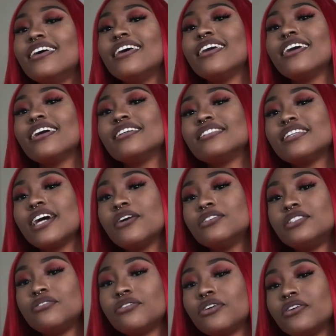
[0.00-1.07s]
Yeah, see how
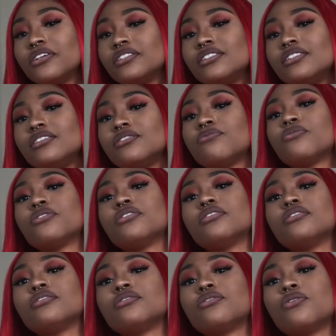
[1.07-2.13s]
difficult it is for it
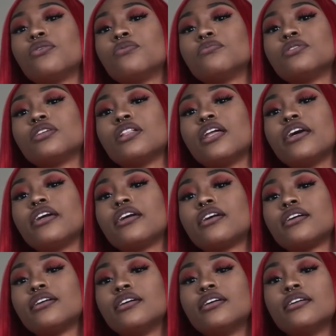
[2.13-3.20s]
to come to, like,
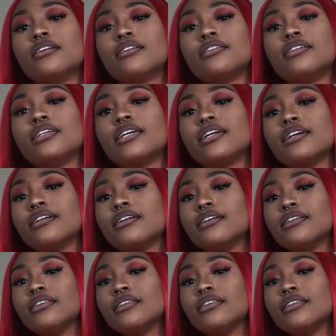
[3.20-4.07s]
yeah,